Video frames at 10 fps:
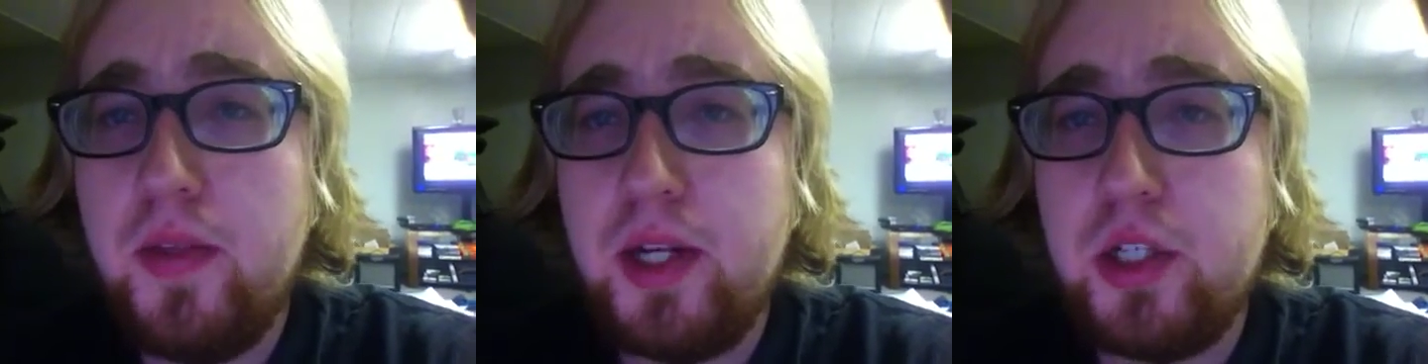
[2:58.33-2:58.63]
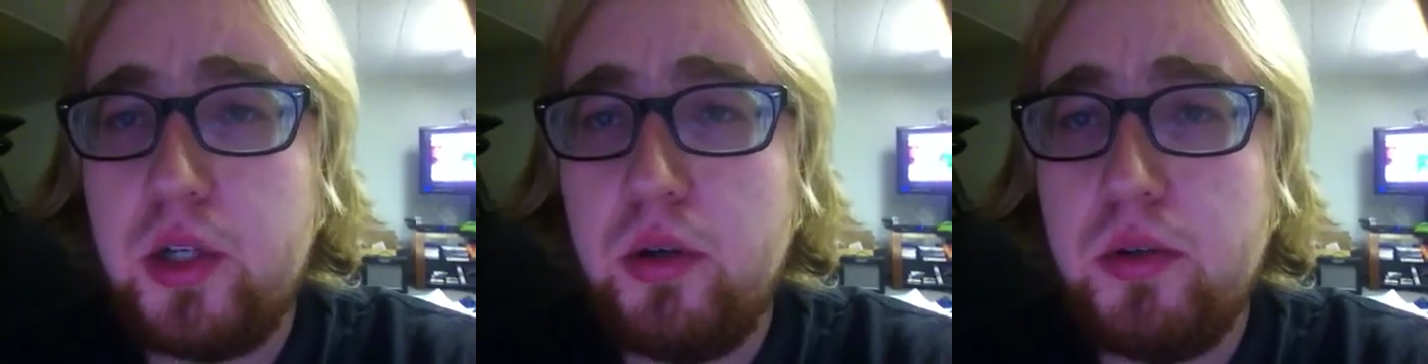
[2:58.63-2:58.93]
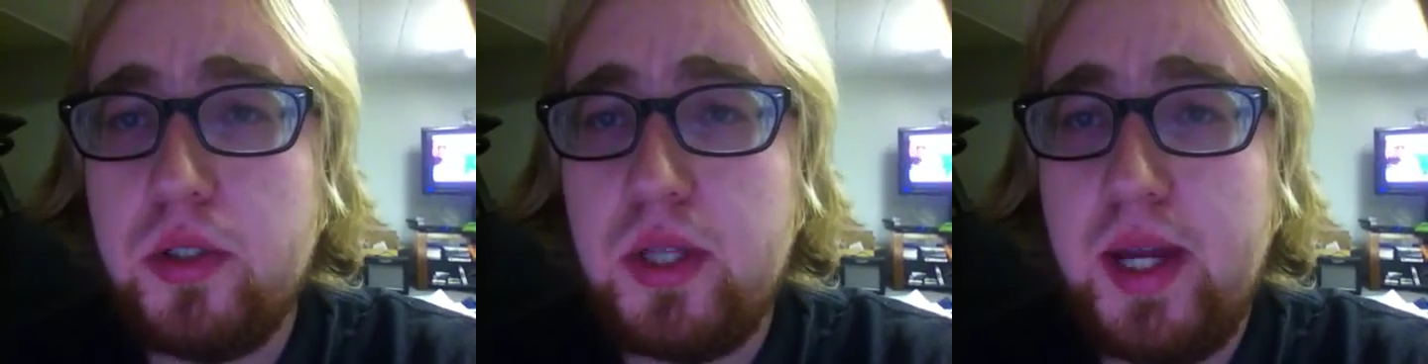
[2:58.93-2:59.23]
that
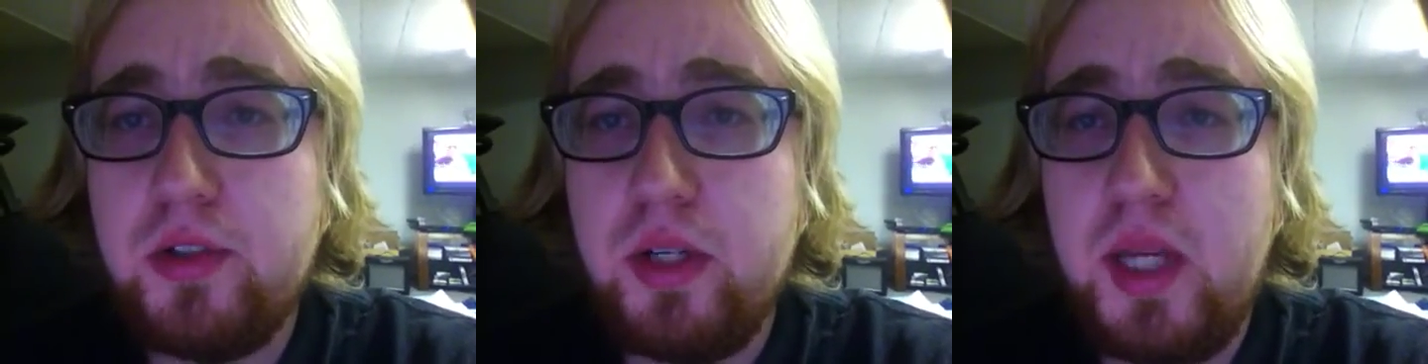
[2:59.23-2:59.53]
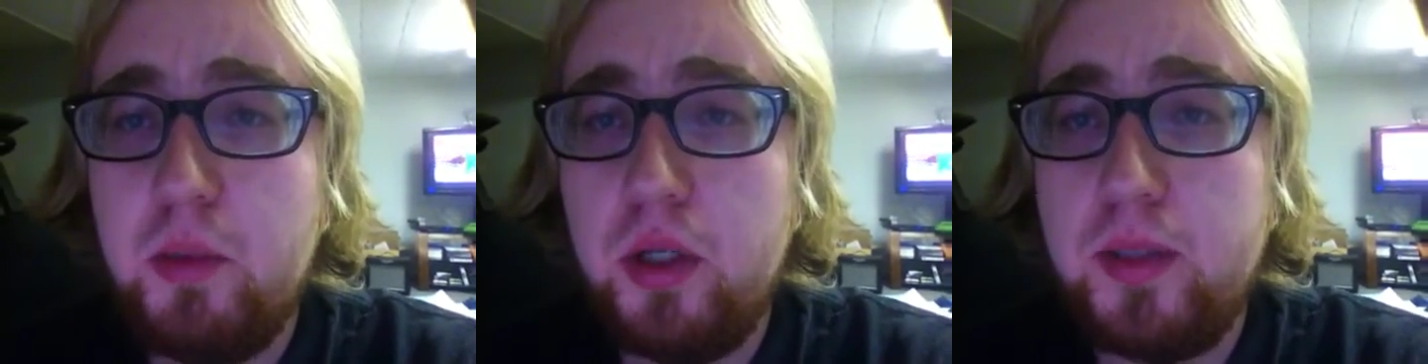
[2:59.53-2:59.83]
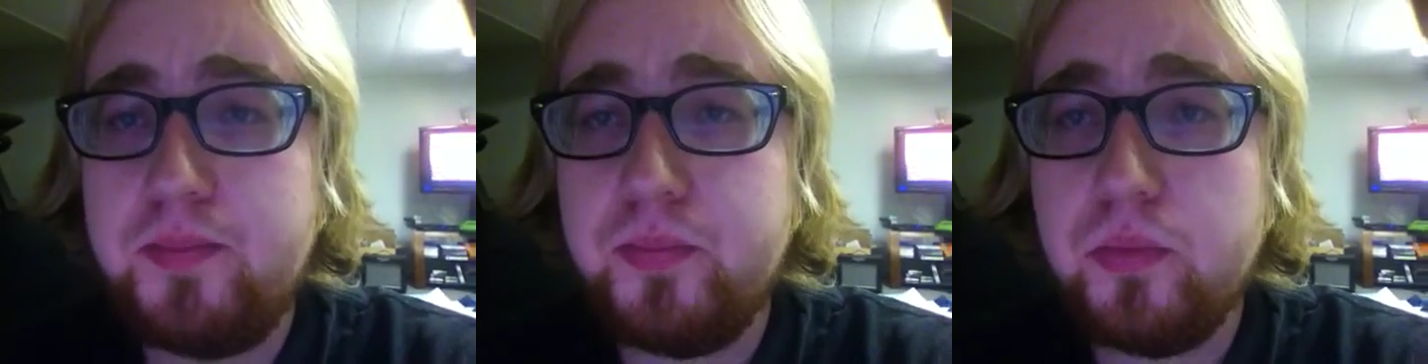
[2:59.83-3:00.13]
has your name on
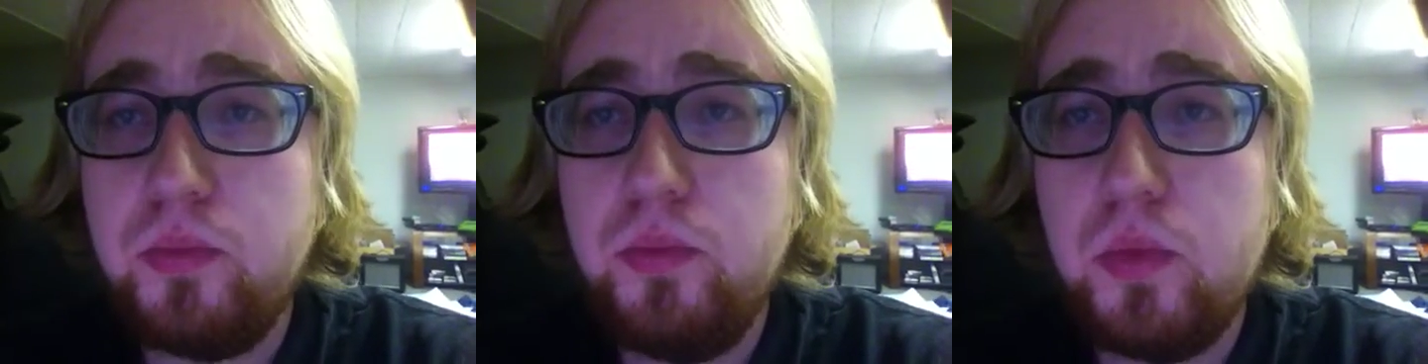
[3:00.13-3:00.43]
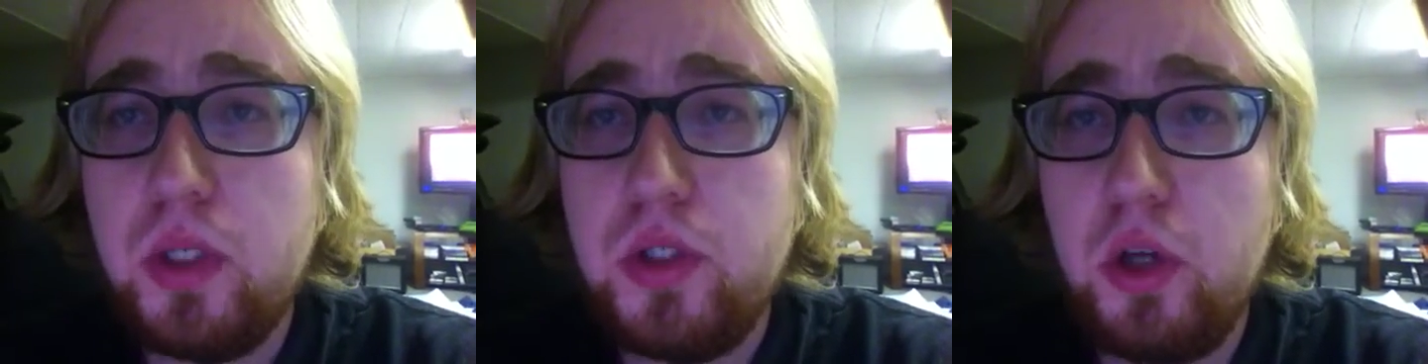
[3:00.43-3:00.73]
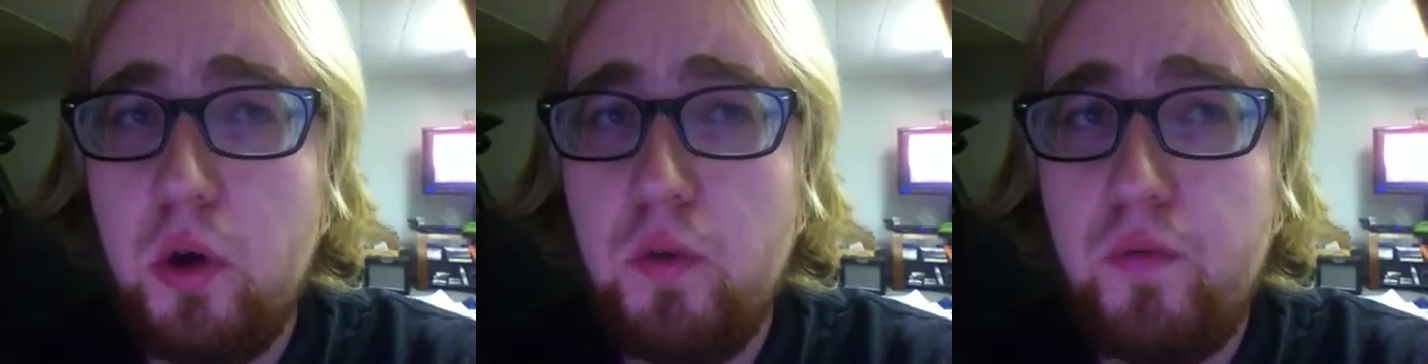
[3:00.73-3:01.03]
it. So